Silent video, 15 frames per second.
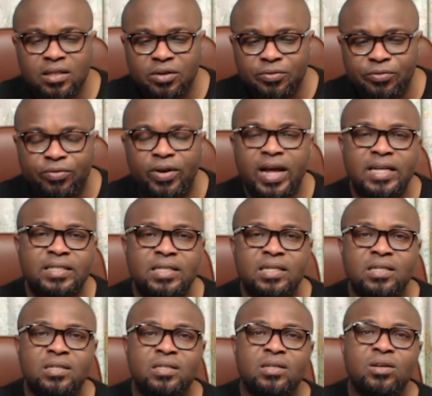
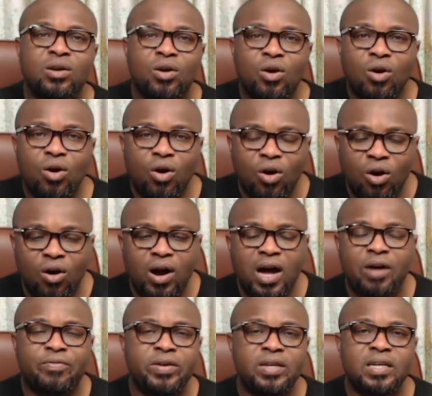flirting or
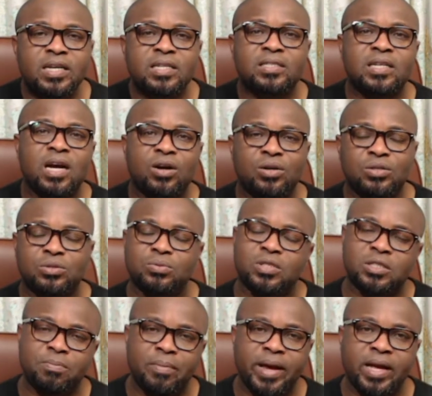having intercourse
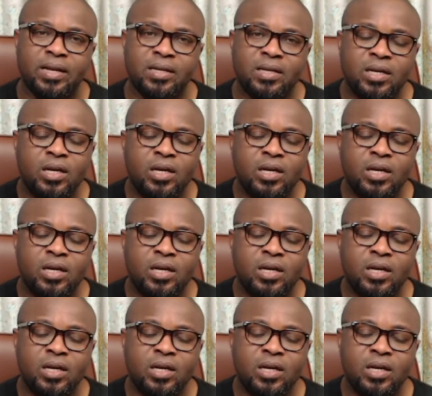with men,